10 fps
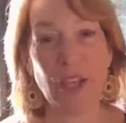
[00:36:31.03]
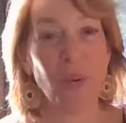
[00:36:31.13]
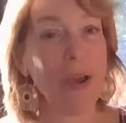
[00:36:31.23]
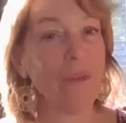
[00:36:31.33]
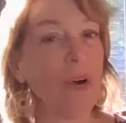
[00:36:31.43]

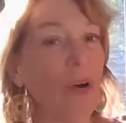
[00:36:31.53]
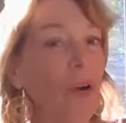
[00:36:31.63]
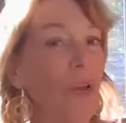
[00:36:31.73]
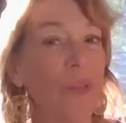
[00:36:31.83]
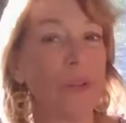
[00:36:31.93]
you have
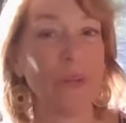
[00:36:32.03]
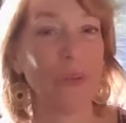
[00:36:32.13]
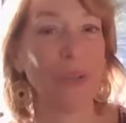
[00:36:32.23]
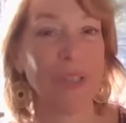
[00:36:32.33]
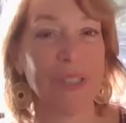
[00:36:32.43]
all the
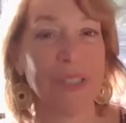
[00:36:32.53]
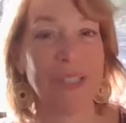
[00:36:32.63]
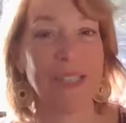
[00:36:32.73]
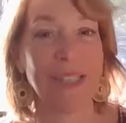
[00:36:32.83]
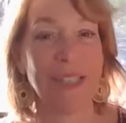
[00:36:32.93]
tools
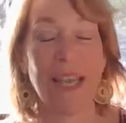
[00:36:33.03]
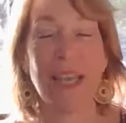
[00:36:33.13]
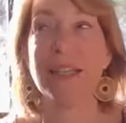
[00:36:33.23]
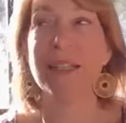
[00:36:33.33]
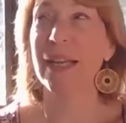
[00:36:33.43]
to say,